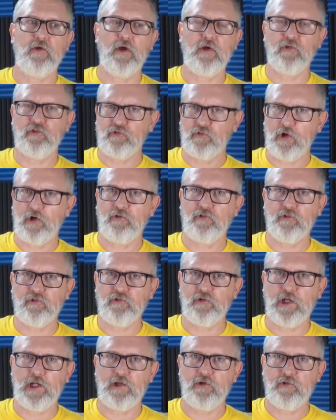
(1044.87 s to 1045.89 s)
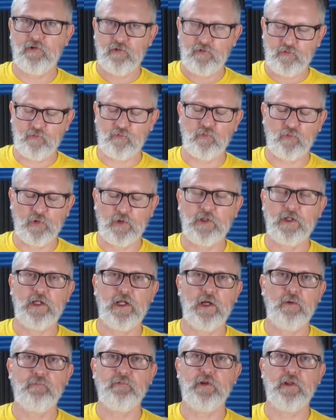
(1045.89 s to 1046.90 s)
structure changes really
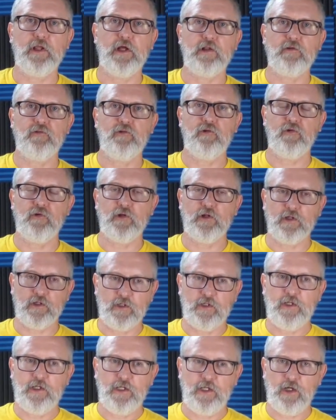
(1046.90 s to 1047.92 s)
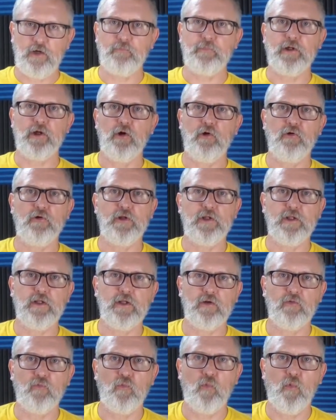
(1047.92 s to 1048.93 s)
helped a lot too, to help me hone in
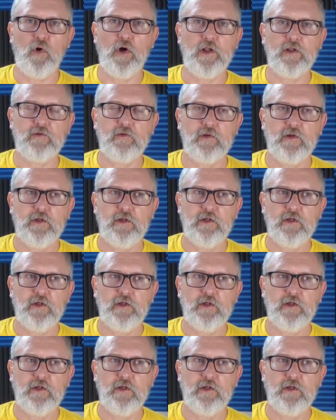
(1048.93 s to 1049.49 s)
on what